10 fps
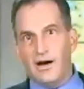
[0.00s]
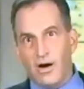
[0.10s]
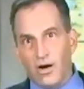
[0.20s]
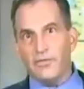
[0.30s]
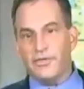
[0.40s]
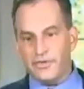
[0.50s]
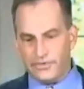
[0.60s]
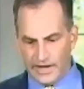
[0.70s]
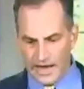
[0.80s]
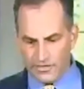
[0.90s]
all of the
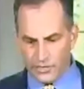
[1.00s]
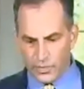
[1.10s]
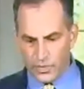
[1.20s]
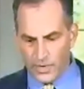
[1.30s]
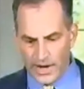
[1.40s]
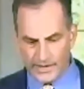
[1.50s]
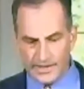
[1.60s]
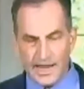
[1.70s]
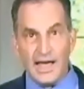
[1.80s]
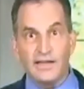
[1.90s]
staff who were
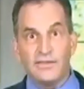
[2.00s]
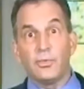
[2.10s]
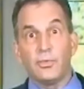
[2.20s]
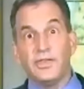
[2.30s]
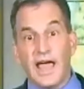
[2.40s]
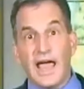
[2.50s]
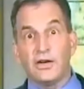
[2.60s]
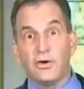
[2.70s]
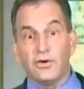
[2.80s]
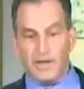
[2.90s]
recognized with the
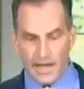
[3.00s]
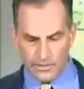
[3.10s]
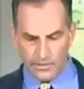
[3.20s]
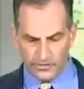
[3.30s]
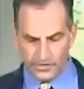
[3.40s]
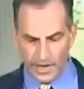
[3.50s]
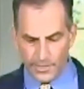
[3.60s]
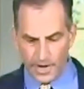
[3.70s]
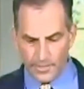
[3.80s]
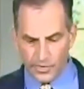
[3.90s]
Anchor Down
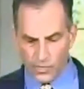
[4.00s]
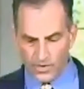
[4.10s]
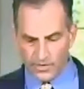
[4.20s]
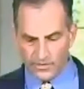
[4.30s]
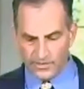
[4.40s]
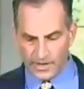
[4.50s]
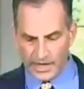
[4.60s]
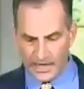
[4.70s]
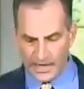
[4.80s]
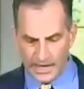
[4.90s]
Step Up Awards today.